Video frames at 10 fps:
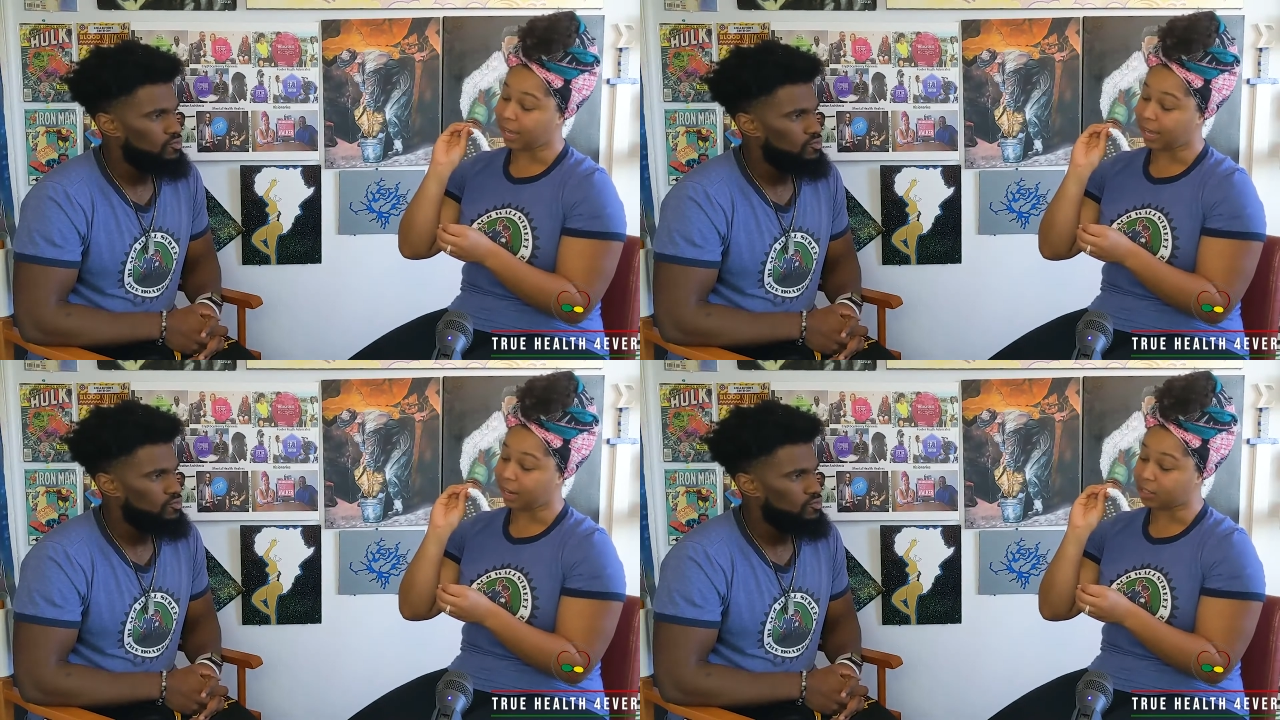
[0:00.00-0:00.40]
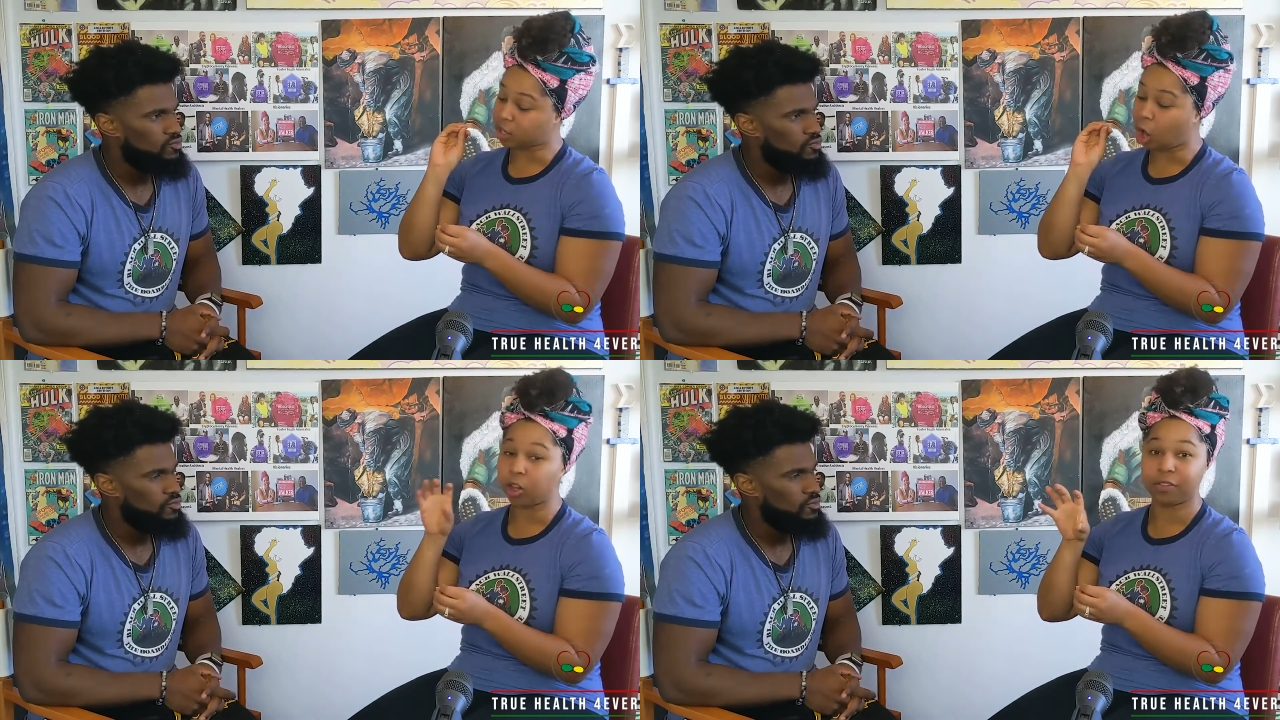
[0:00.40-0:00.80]

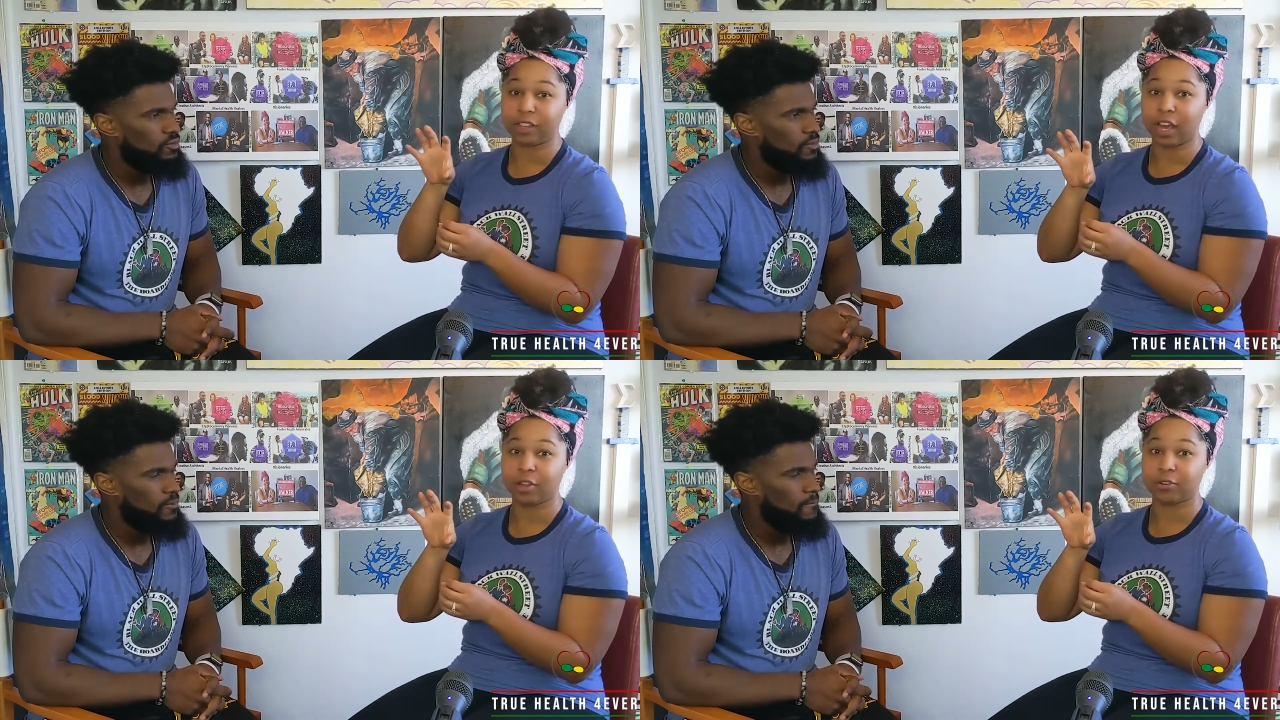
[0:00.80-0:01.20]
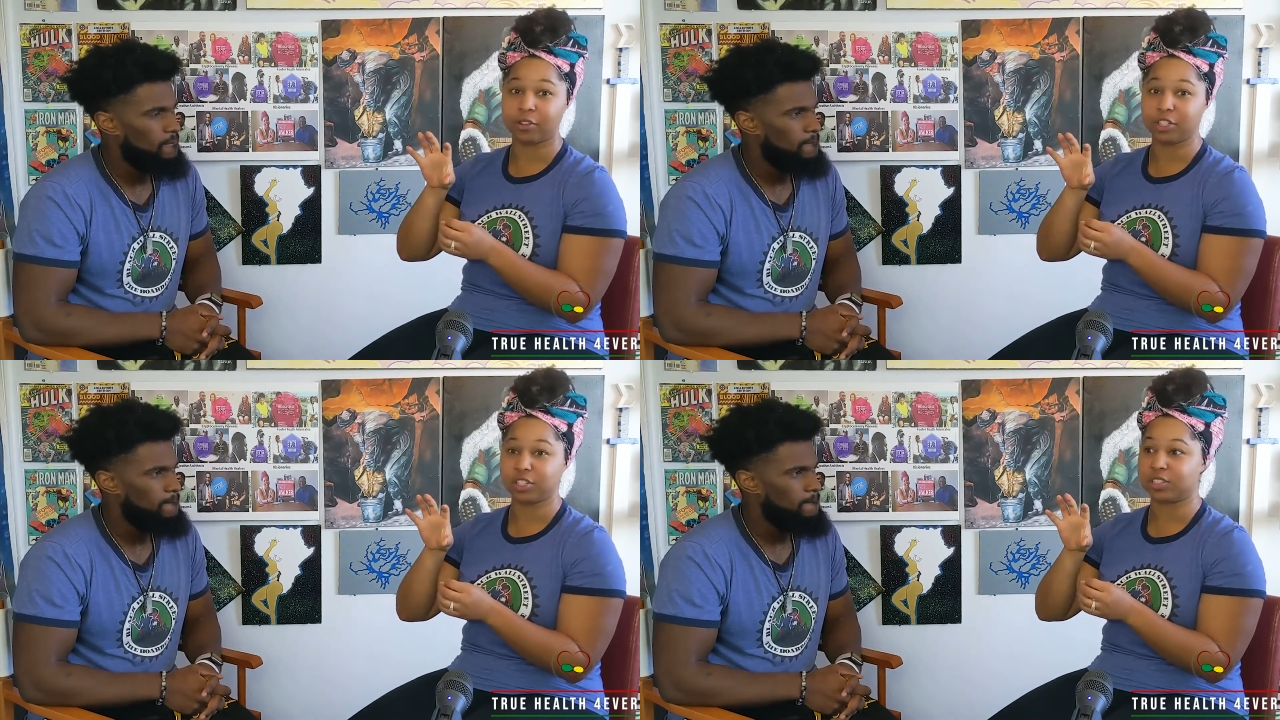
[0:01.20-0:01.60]
Speaker 1: And all of the other
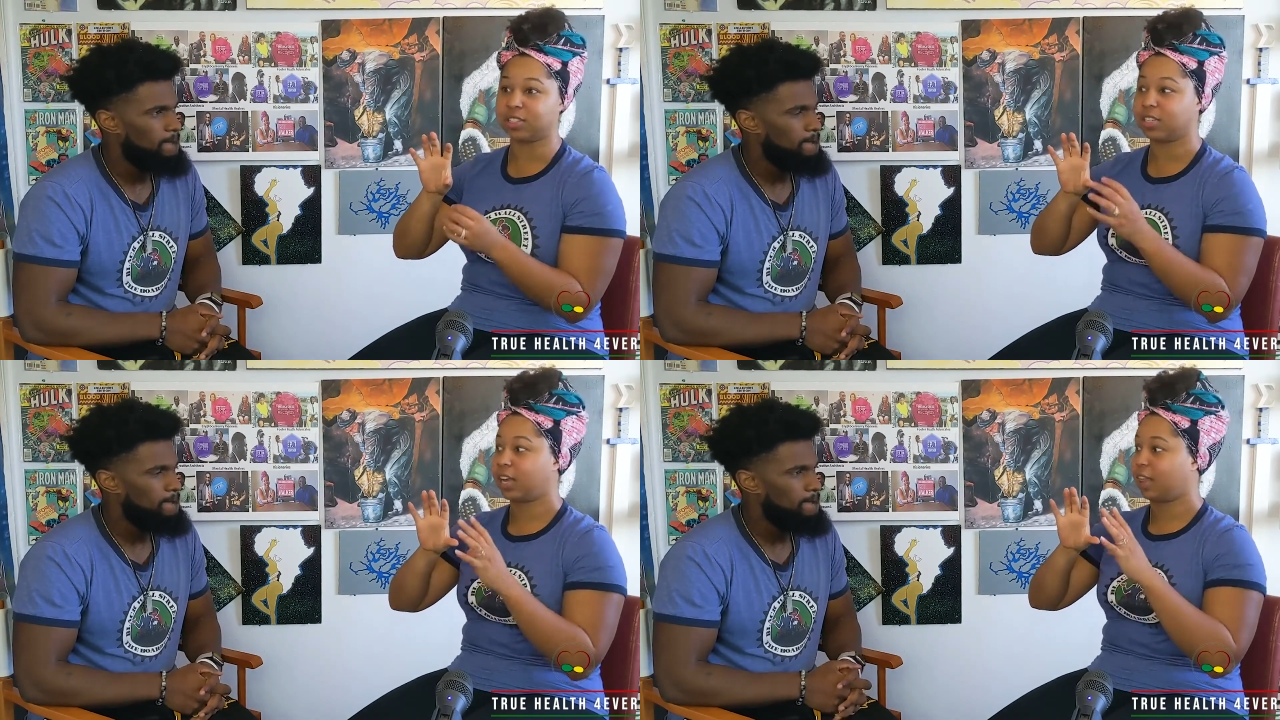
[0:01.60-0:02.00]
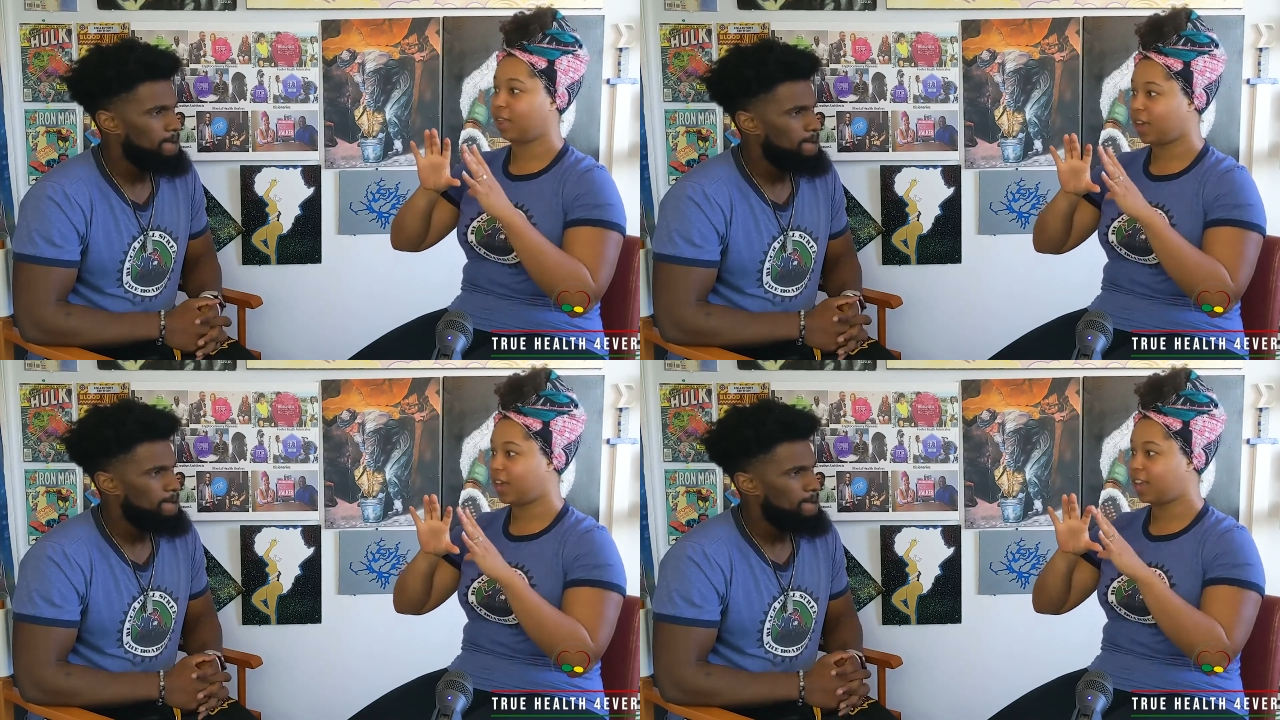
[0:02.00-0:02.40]
versions,
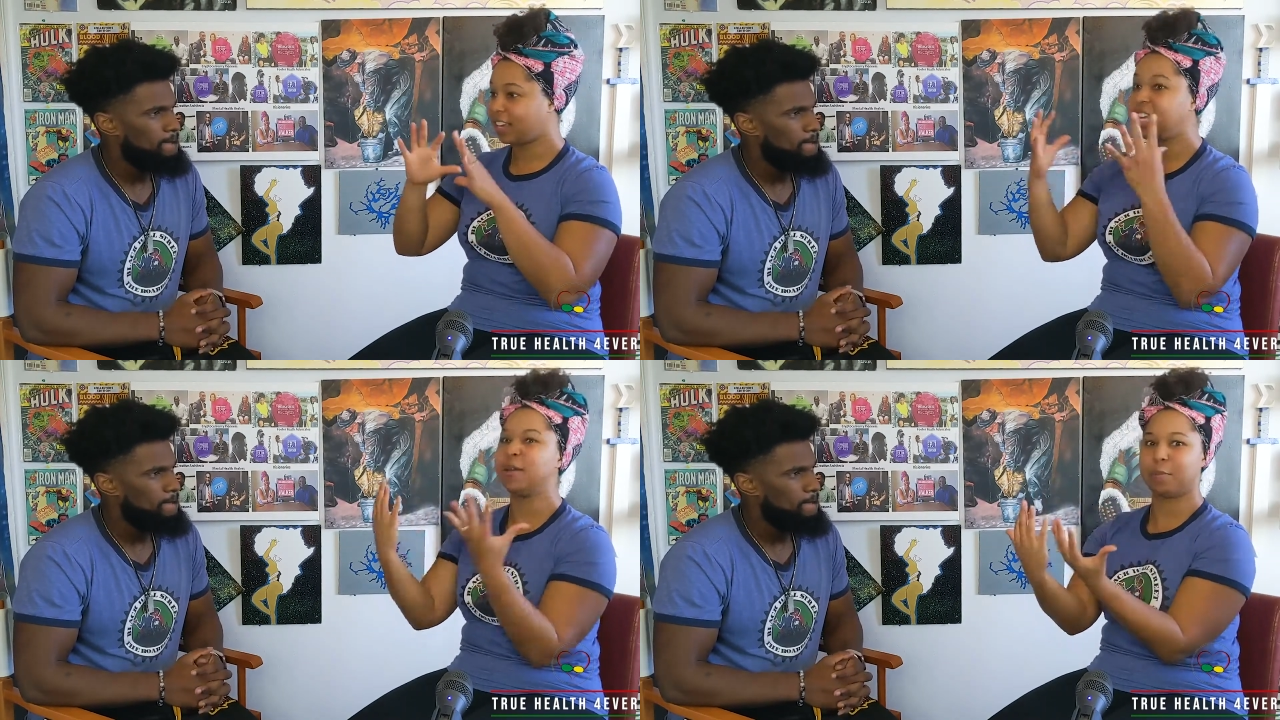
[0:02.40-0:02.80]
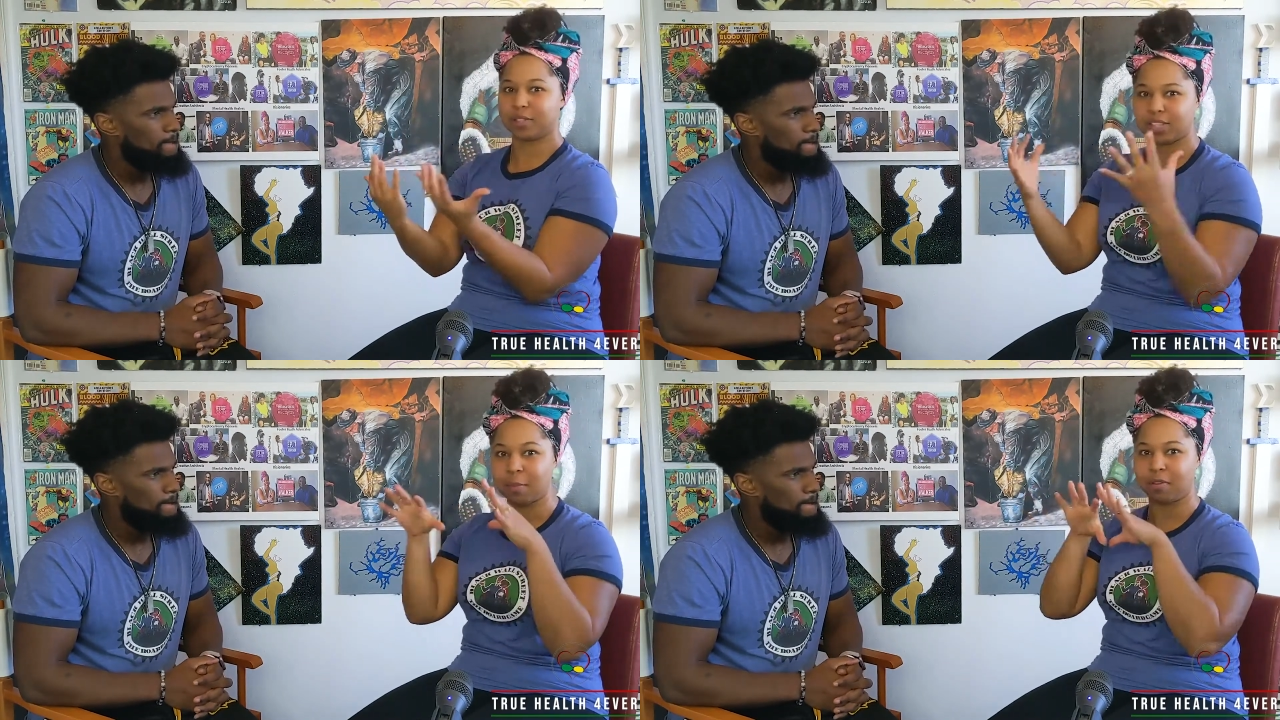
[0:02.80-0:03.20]
they
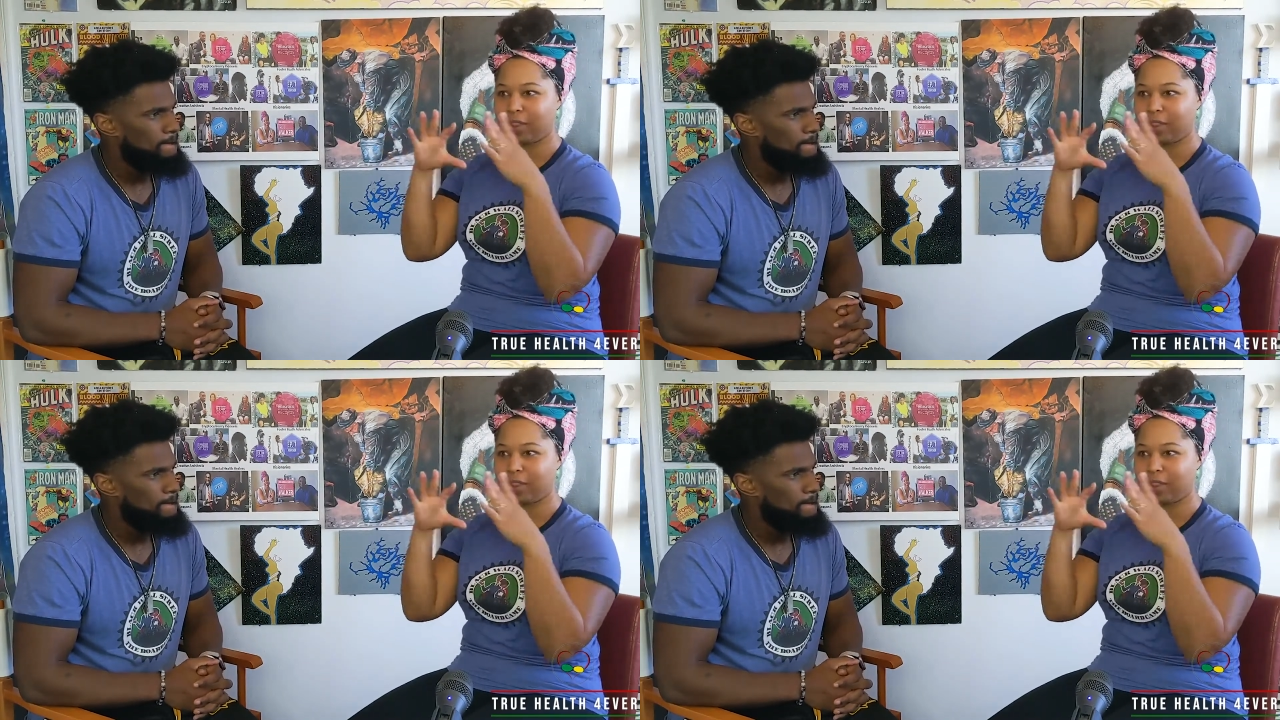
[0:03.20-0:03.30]
keep some